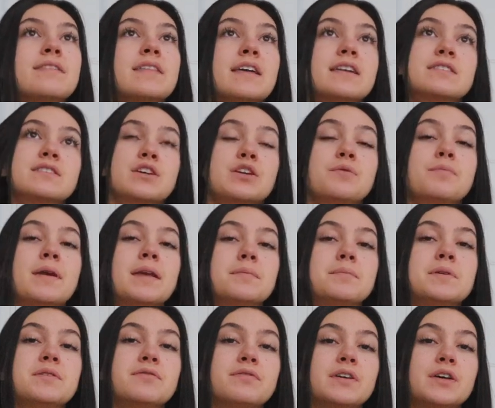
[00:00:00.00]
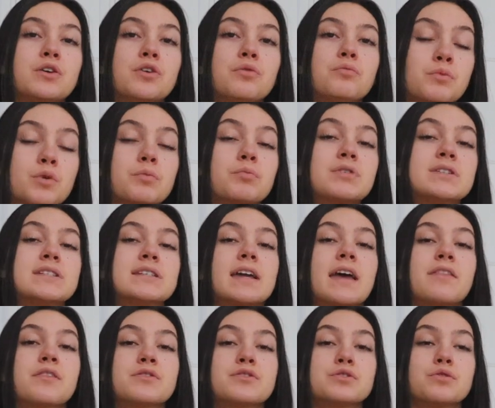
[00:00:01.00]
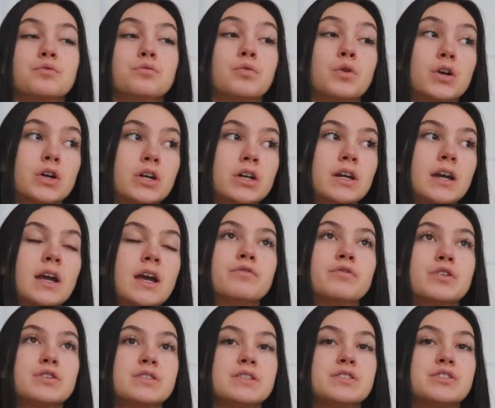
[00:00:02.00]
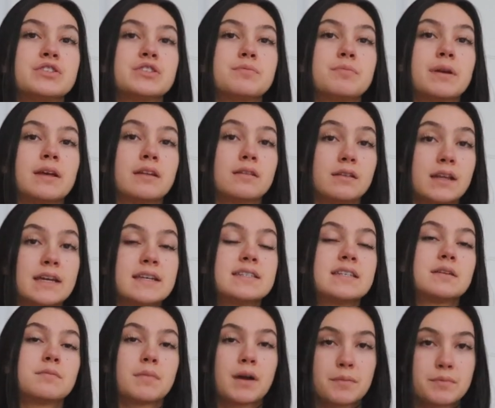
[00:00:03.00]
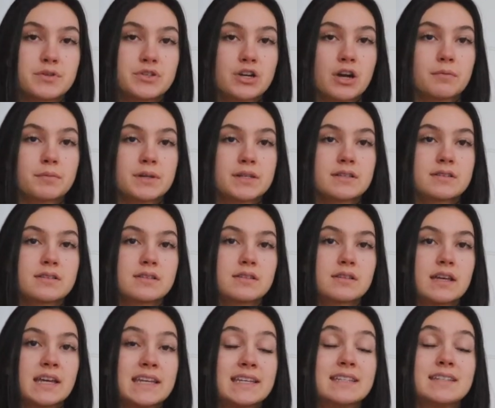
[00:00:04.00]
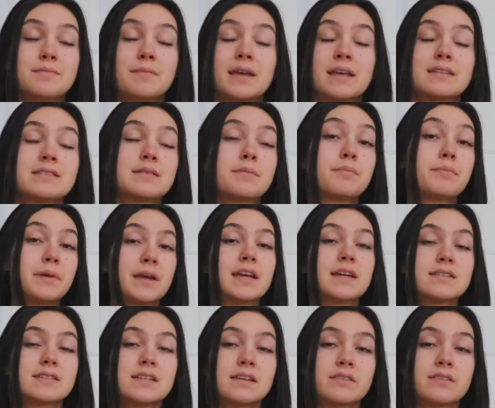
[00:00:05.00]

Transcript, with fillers: that is gonna make me feel more put together together to work versus just being lazy in my pajamas. It makes the biggest